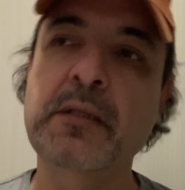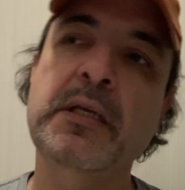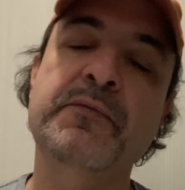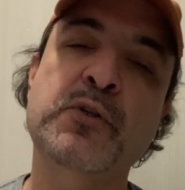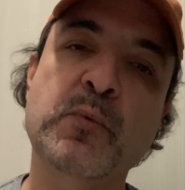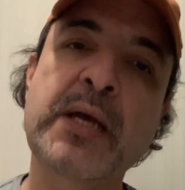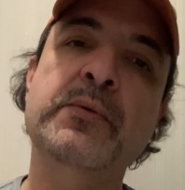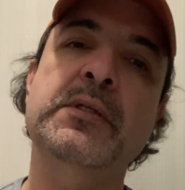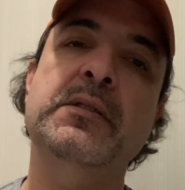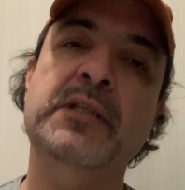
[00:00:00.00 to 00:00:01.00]
They've
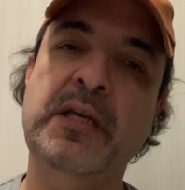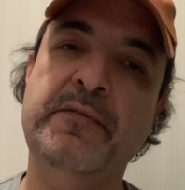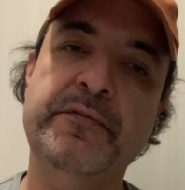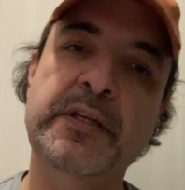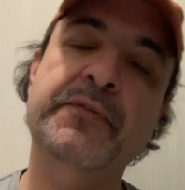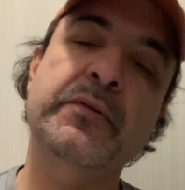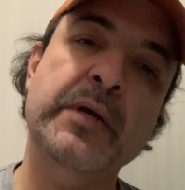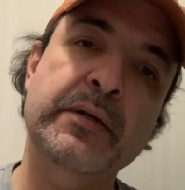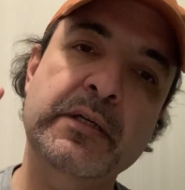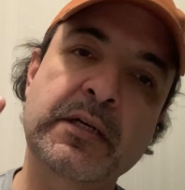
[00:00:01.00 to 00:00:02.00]
surrounded Kiev, they've
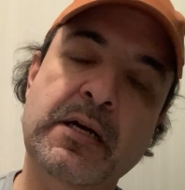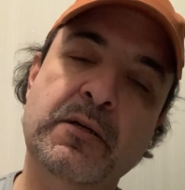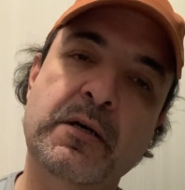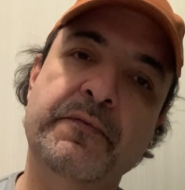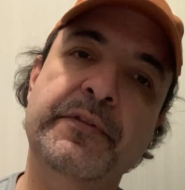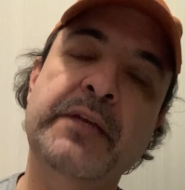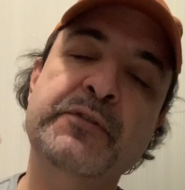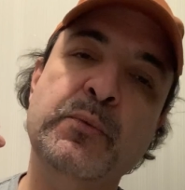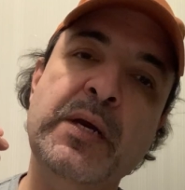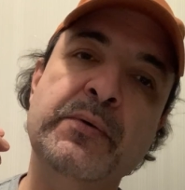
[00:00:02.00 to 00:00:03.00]
surrounded Kharkov, they've
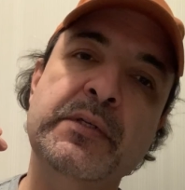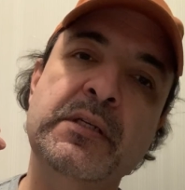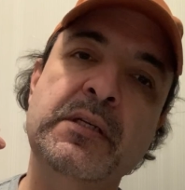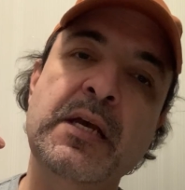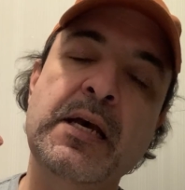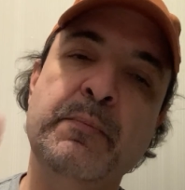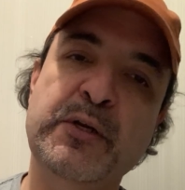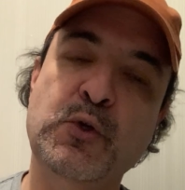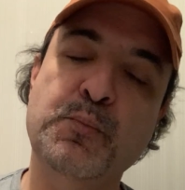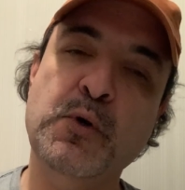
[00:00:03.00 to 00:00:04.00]
surrounded
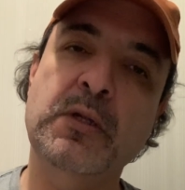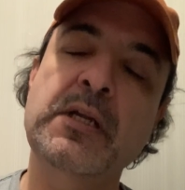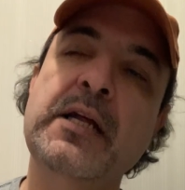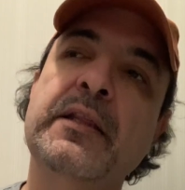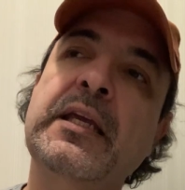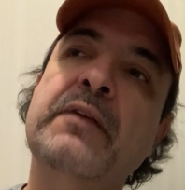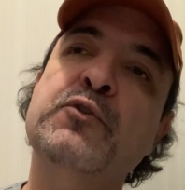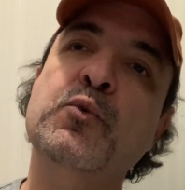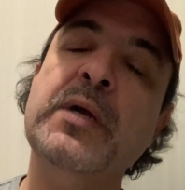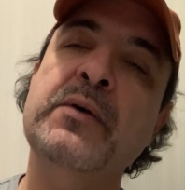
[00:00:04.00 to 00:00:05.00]
Mariupol, they have
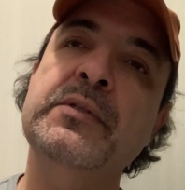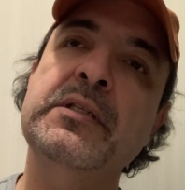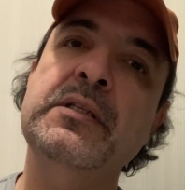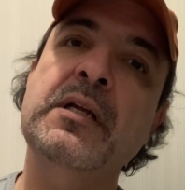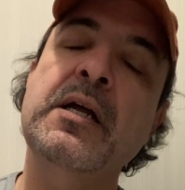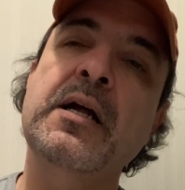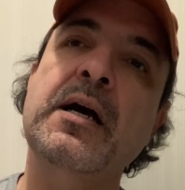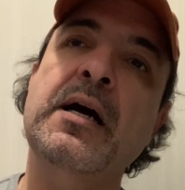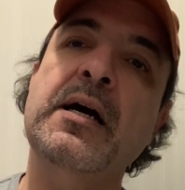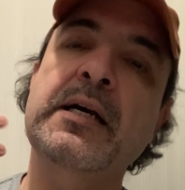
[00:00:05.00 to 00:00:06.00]
surrounded
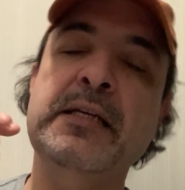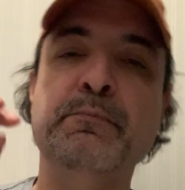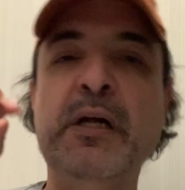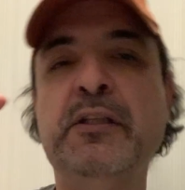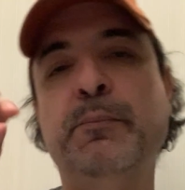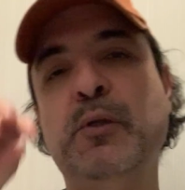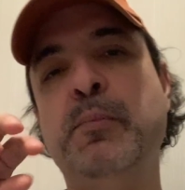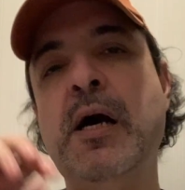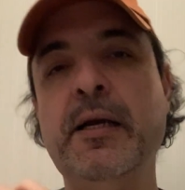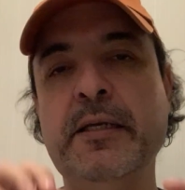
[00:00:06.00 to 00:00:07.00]
in multiple
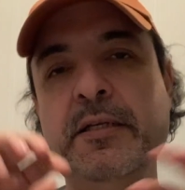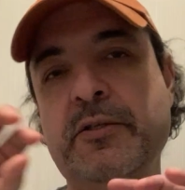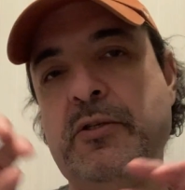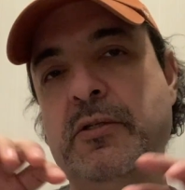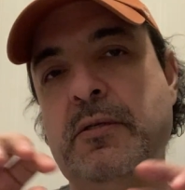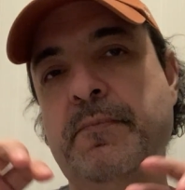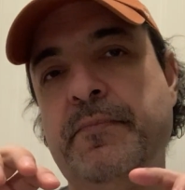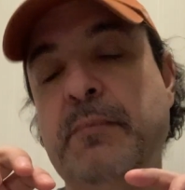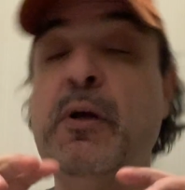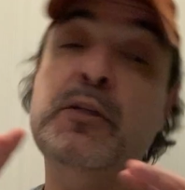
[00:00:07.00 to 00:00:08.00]
pockets,
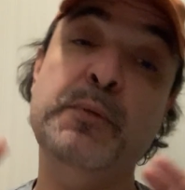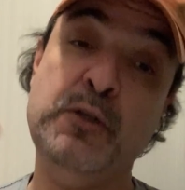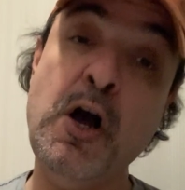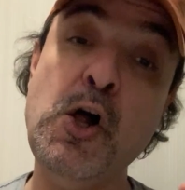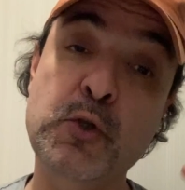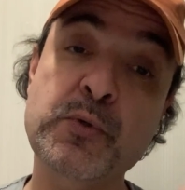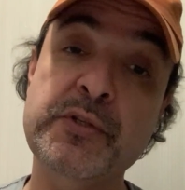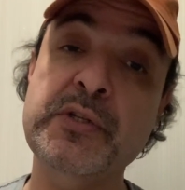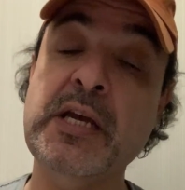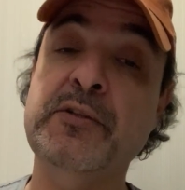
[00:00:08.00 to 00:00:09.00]
multiple
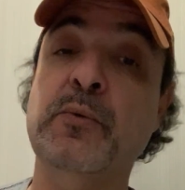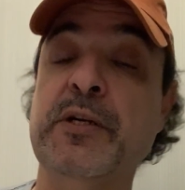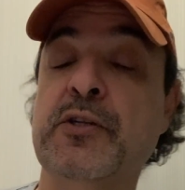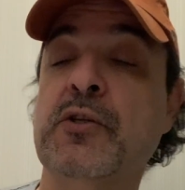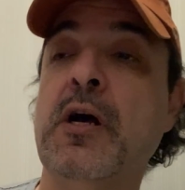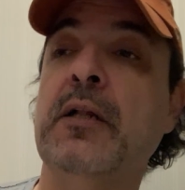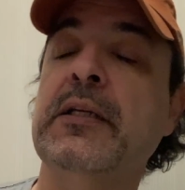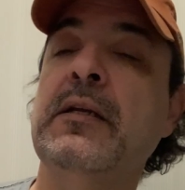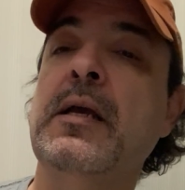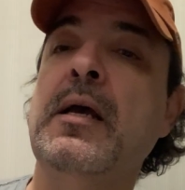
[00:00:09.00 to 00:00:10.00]
cauldrons, as the Russians called
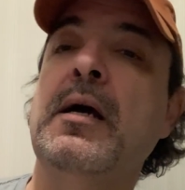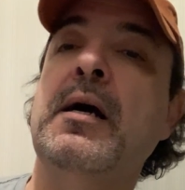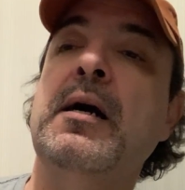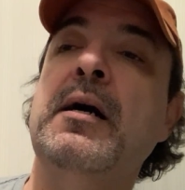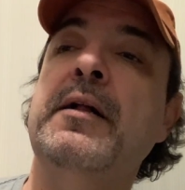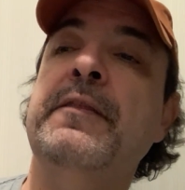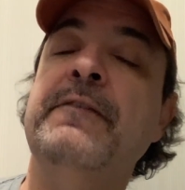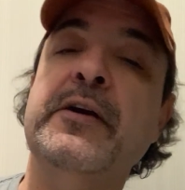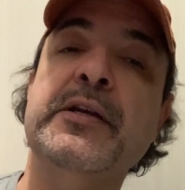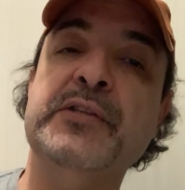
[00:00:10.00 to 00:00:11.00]
it, the
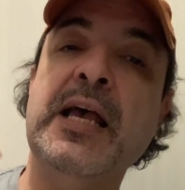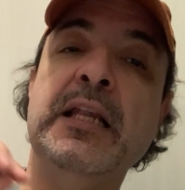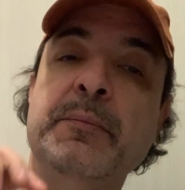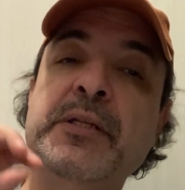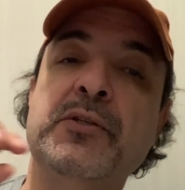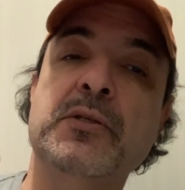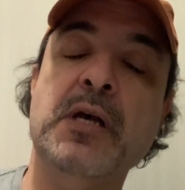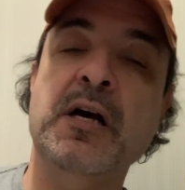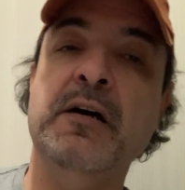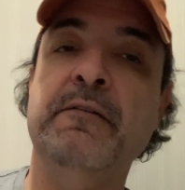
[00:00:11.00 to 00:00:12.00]
various elements
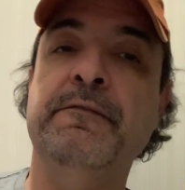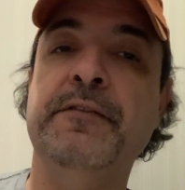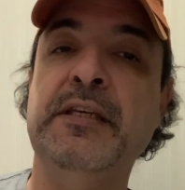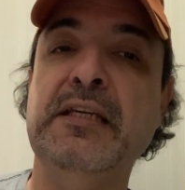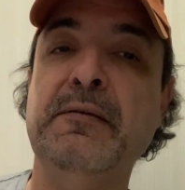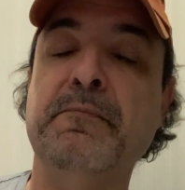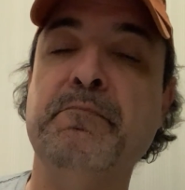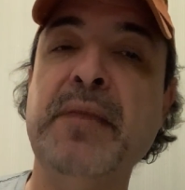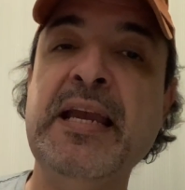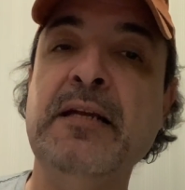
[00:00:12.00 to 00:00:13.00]
of the
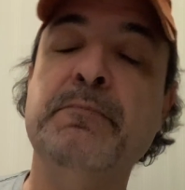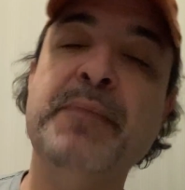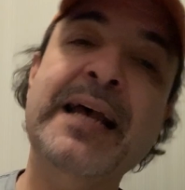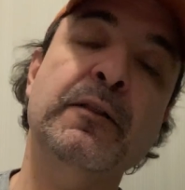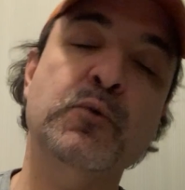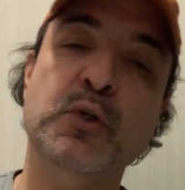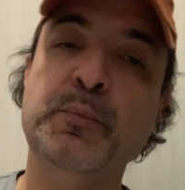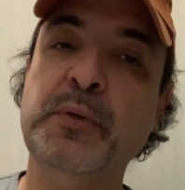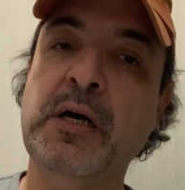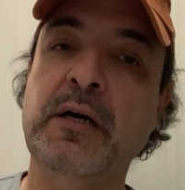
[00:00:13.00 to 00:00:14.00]
main battle
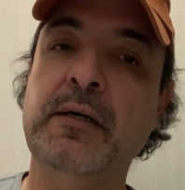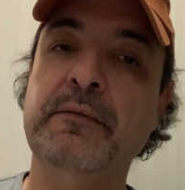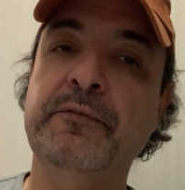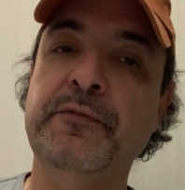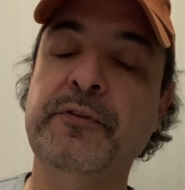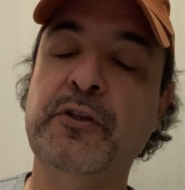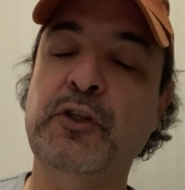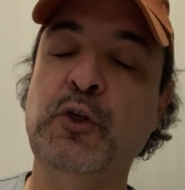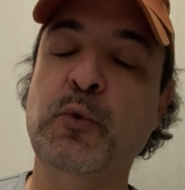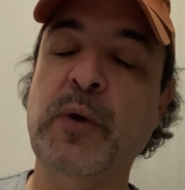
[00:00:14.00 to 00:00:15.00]
group of the
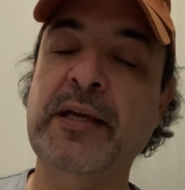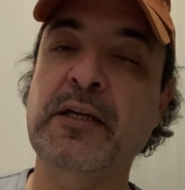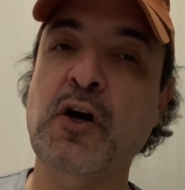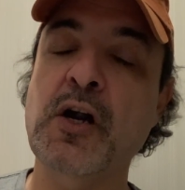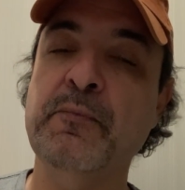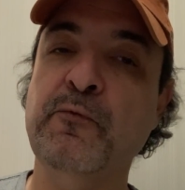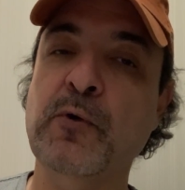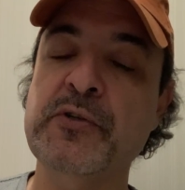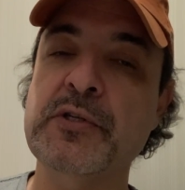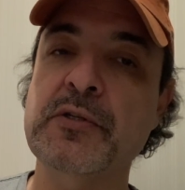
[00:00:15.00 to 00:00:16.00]
Ukrainian armed
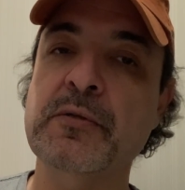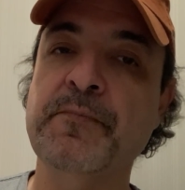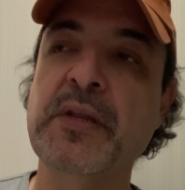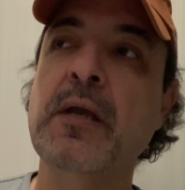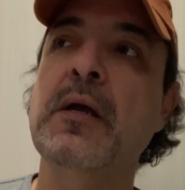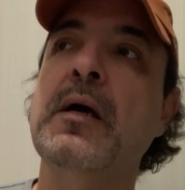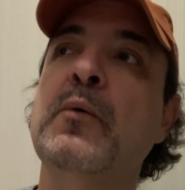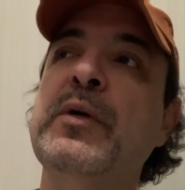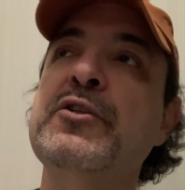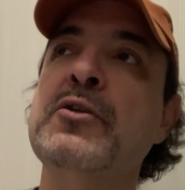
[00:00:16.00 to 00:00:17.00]
forces,
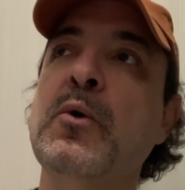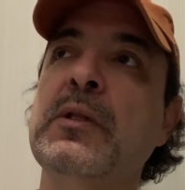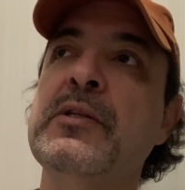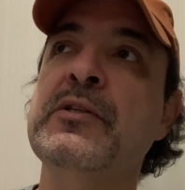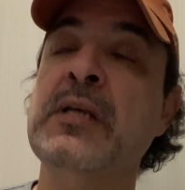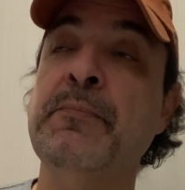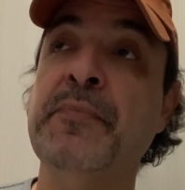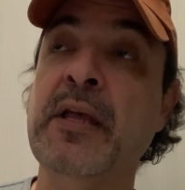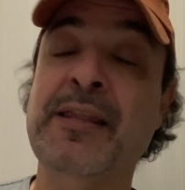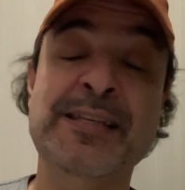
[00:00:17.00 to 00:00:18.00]
which totals
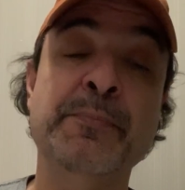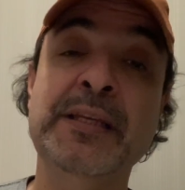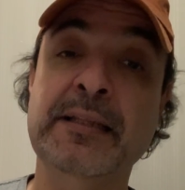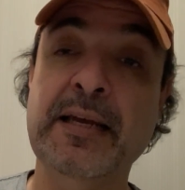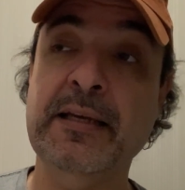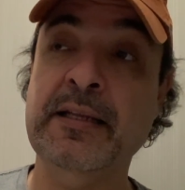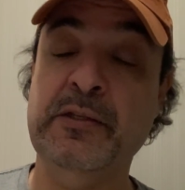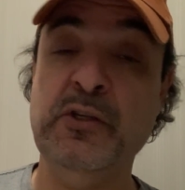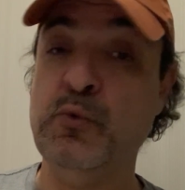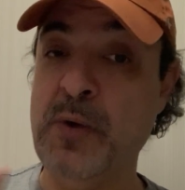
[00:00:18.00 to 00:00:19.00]
something like, and
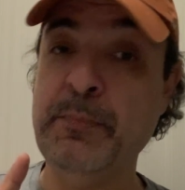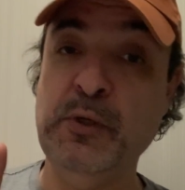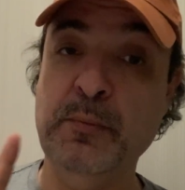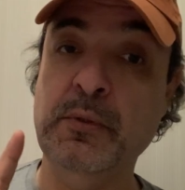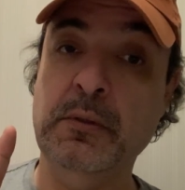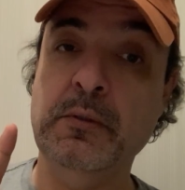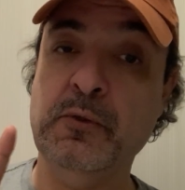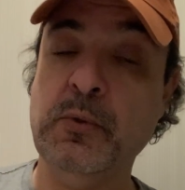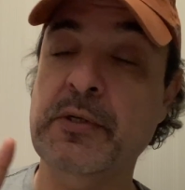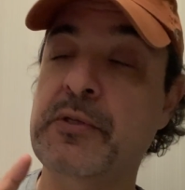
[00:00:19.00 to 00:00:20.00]
this is reputable
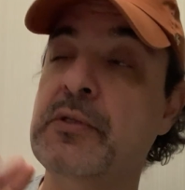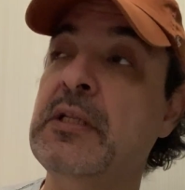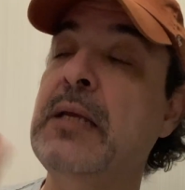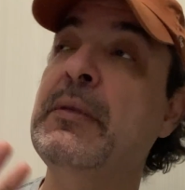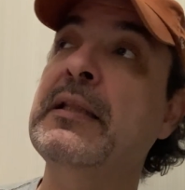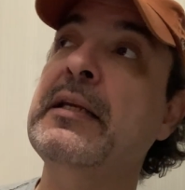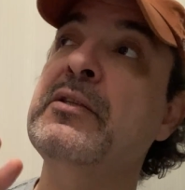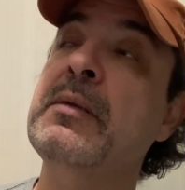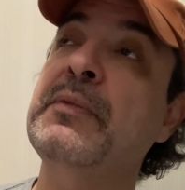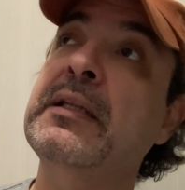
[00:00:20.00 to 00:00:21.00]
sources claiming that it's
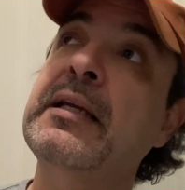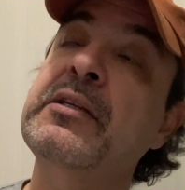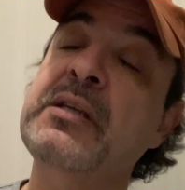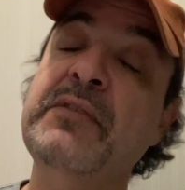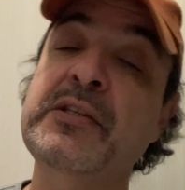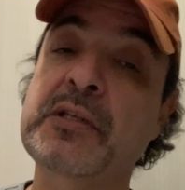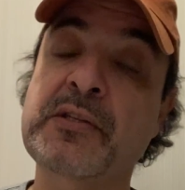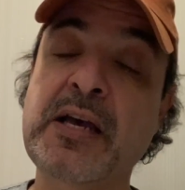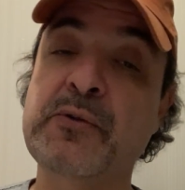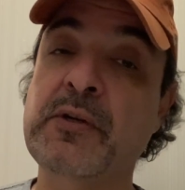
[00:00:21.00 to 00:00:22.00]
something like
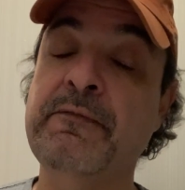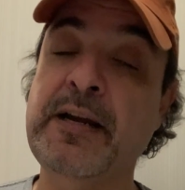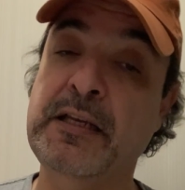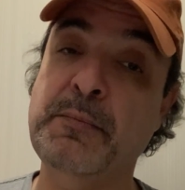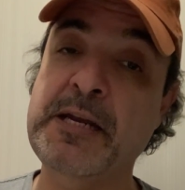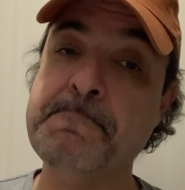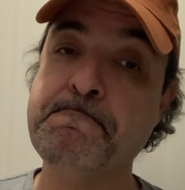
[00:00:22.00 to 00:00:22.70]
76,000 fighting men,